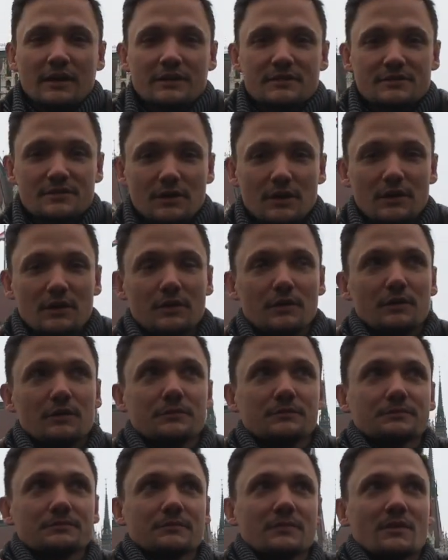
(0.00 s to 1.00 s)
So
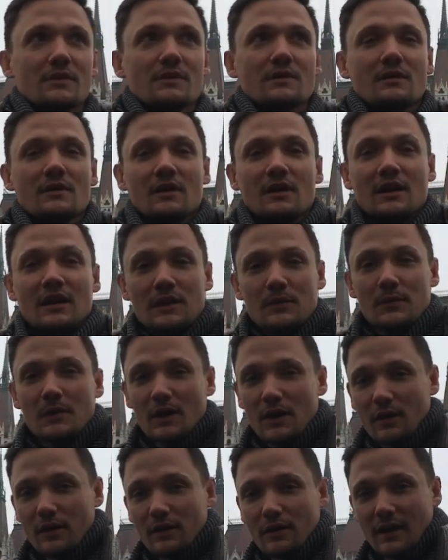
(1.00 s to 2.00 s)
here we
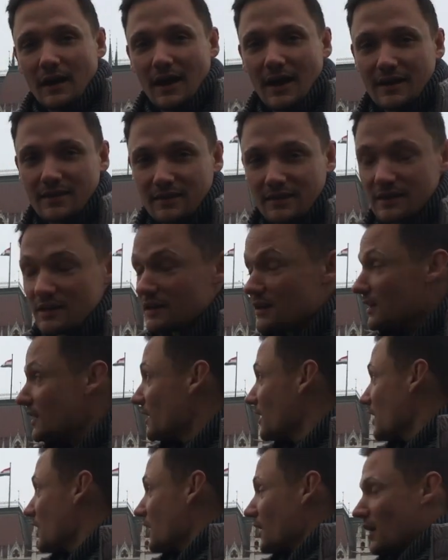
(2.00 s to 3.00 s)
are at the
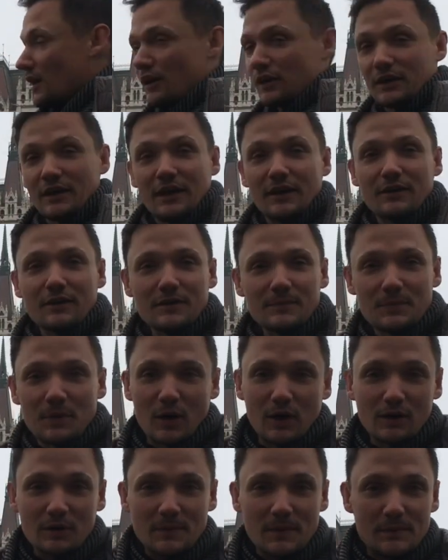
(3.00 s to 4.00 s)
Hungarian
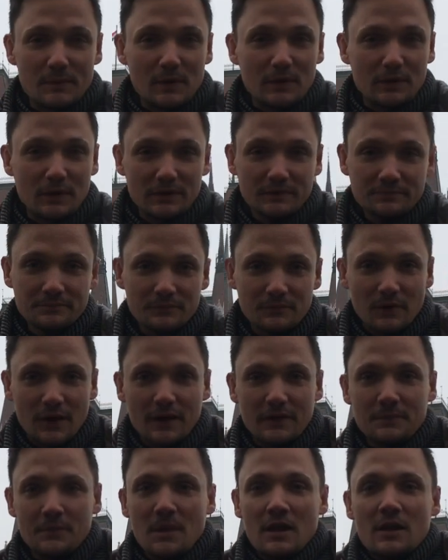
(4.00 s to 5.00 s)
Parliament building,
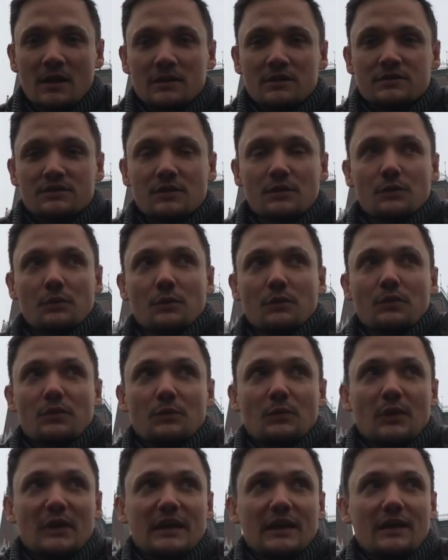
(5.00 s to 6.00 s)
right? So
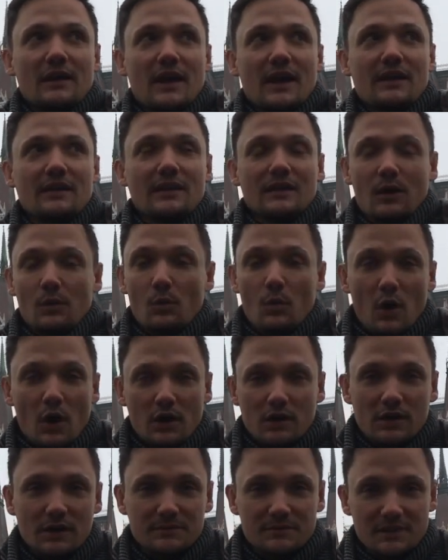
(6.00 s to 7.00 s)
we had like a
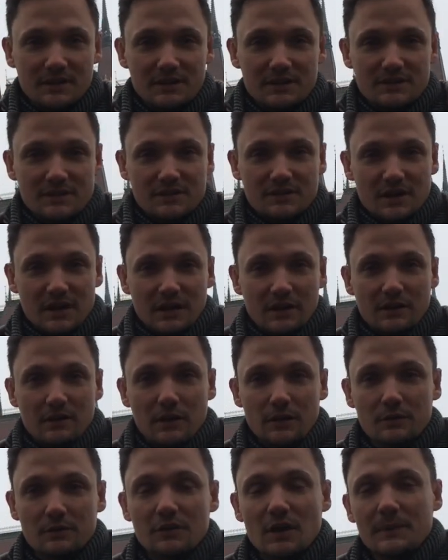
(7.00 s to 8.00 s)
walk up to this a second
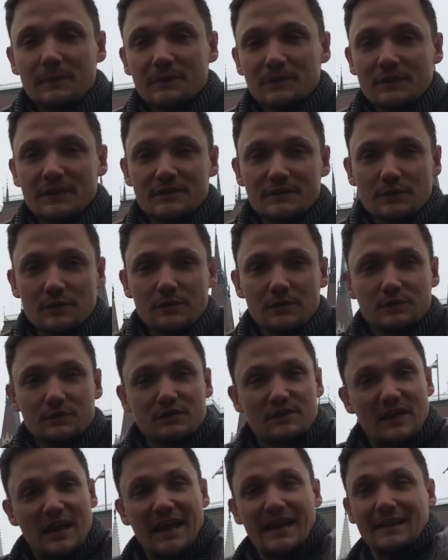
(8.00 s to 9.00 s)
ago. A couple things you'll
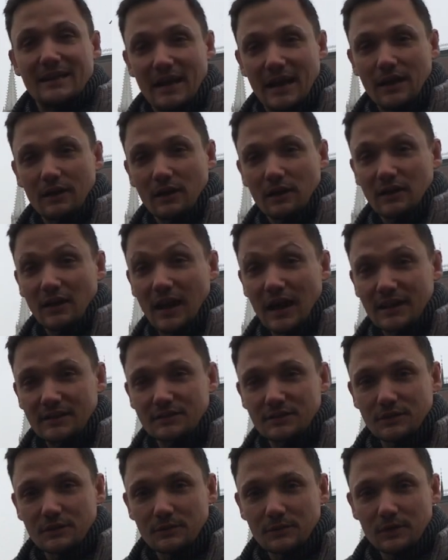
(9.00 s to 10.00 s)
stand out a lot
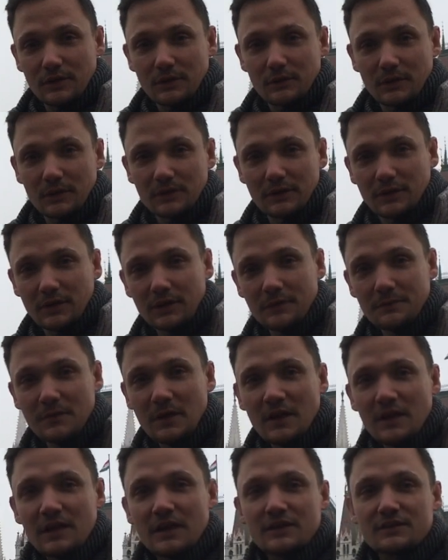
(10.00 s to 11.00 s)
to you really quickly though,
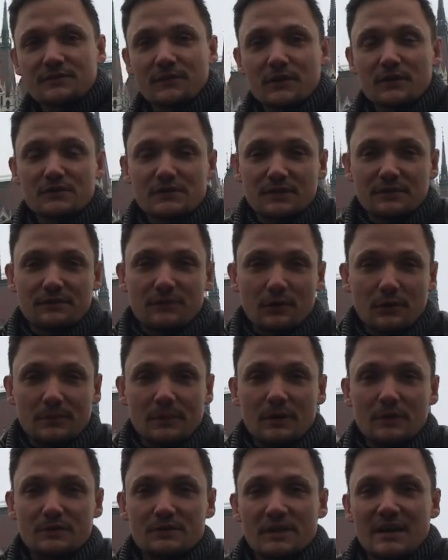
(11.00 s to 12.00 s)
is first and
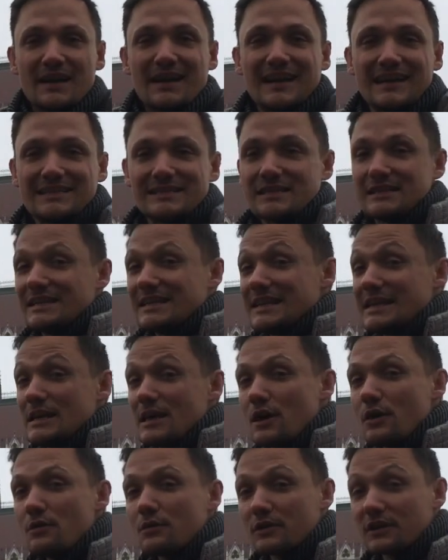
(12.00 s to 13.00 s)
foremost, it's
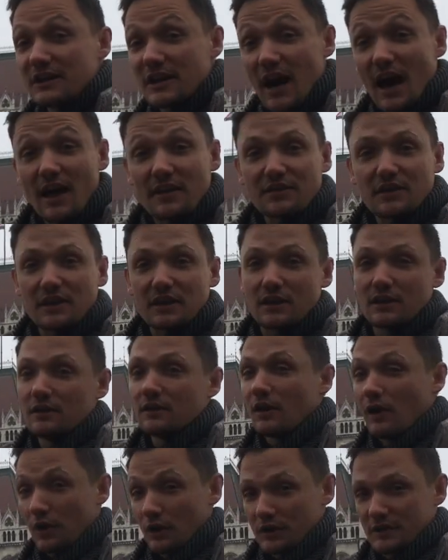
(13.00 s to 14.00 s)
neo-Gothic
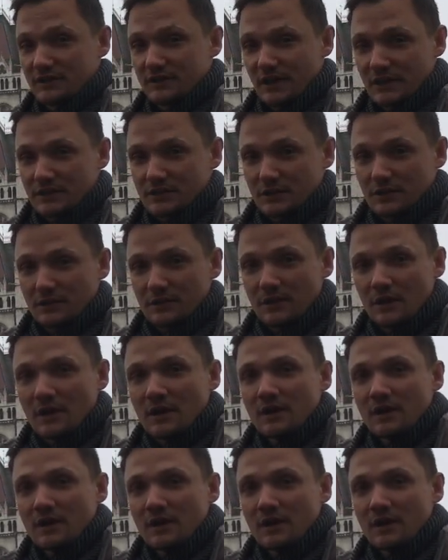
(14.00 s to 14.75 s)
architecture.